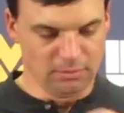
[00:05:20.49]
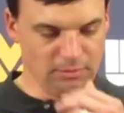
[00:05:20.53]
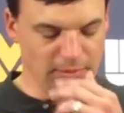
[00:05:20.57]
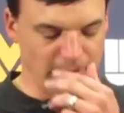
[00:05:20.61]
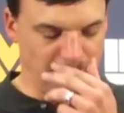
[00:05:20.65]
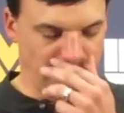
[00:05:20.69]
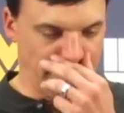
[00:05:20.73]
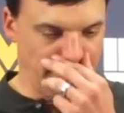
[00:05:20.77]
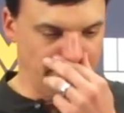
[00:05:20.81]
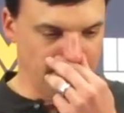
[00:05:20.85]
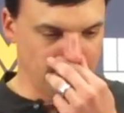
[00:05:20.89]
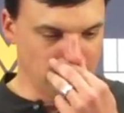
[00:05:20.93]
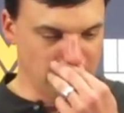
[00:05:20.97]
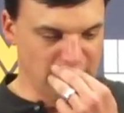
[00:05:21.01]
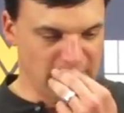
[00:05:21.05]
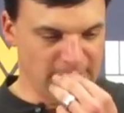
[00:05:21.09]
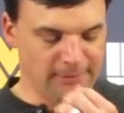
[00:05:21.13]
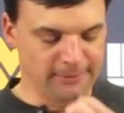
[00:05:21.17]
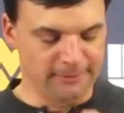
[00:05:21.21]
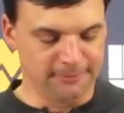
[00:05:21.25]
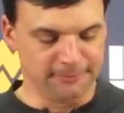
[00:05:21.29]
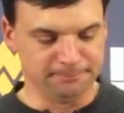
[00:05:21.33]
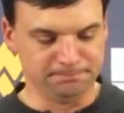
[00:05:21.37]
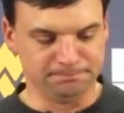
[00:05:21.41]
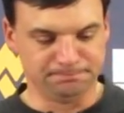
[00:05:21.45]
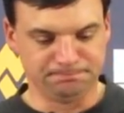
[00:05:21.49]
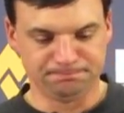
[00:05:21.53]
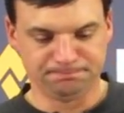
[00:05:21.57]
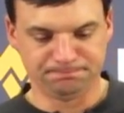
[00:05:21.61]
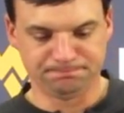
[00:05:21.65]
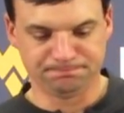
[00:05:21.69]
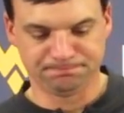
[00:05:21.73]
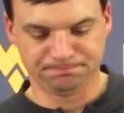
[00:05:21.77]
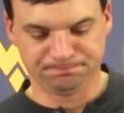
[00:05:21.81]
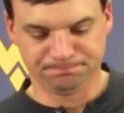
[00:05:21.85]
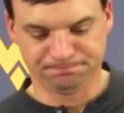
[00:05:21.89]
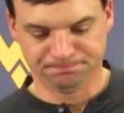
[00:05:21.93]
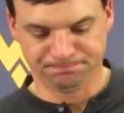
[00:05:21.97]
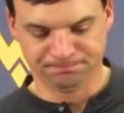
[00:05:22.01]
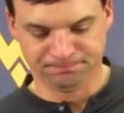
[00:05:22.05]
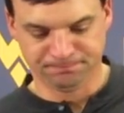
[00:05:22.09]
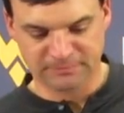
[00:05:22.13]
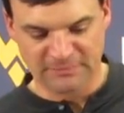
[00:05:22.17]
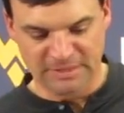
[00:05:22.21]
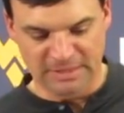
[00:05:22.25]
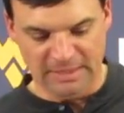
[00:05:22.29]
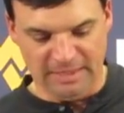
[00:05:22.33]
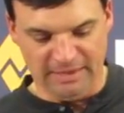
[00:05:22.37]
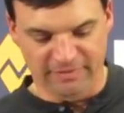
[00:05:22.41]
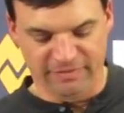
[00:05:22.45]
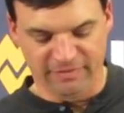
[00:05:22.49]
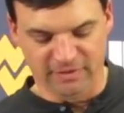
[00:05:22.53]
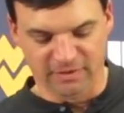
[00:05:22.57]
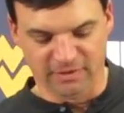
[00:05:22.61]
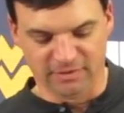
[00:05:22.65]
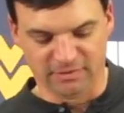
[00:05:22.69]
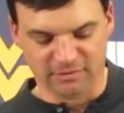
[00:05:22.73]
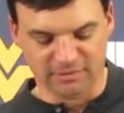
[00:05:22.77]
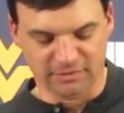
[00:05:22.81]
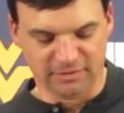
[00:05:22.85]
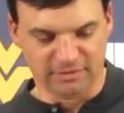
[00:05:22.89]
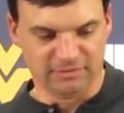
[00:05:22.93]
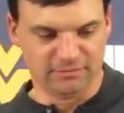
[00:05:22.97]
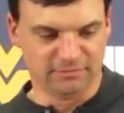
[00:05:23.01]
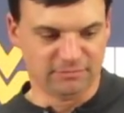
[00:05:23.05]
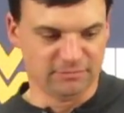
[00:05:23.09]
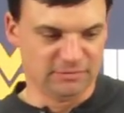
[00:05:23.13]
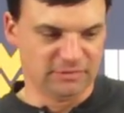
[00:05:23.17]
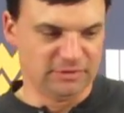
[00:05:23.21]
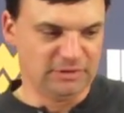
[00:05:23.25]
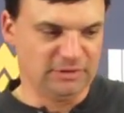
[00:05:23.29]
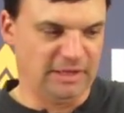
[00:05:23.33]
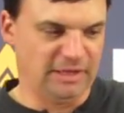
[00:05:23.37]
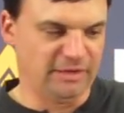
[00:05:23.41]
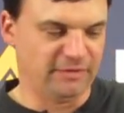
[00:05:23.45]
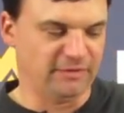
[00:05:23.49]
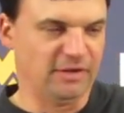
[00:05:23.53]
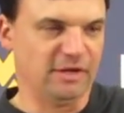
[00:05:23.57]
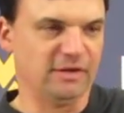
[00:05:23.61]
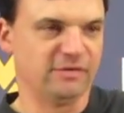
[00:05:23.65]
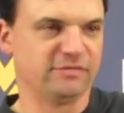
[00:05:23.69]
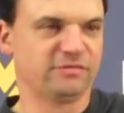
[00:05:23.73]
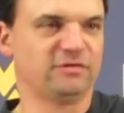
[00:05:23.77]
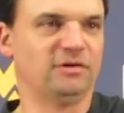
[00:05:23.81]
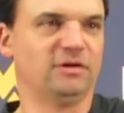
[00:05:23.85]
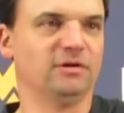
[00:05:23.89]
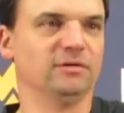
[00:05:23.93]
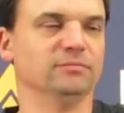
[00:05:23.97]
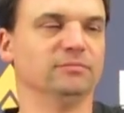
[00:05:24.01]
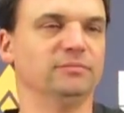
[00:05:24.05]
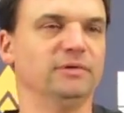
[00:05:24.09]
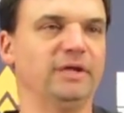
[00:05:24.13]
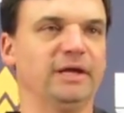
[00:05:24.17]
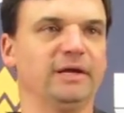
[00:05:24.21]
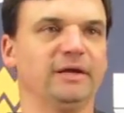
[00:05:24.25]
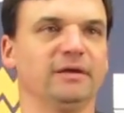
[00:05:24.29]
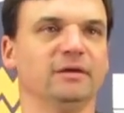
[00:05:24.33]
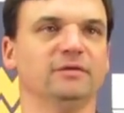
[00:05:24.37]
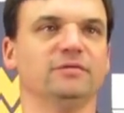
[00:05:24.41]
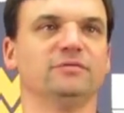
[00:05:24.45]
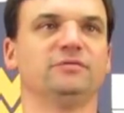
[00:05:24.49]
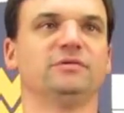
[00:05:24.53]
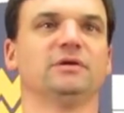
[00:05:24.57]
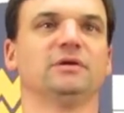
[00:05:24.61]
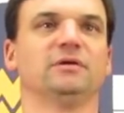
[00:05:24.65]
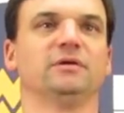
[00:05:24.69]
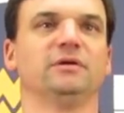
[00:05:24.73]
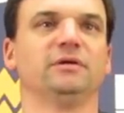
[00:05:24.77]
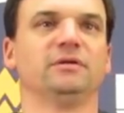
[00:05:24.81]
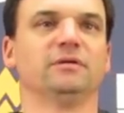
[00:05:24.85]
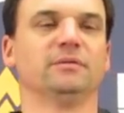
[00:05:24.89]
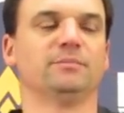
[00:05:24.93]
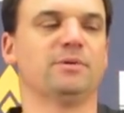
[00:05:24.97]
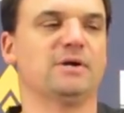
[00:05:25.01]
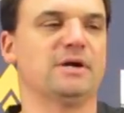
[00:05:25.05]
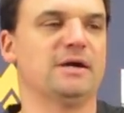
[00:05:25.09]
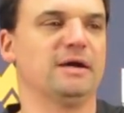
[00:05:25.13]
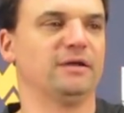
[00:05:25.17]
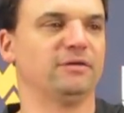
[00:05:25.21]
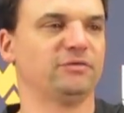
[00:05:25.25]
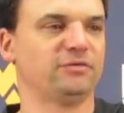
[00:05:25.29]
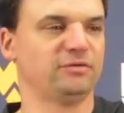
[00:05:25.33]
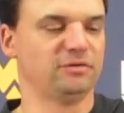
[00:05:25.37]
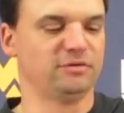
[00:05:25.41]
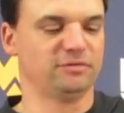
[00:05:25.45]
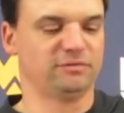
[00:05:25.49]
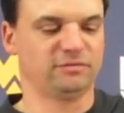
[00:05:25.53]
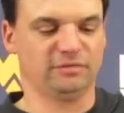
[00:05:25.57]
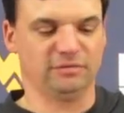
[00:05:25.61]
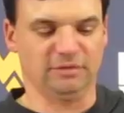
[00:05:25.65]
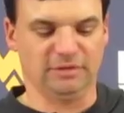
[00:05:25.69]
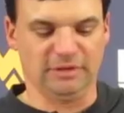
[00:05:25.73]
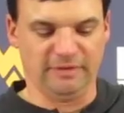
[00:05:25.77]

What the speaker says: Yeah, I think I'll start with negatives, then I'll hit the positives.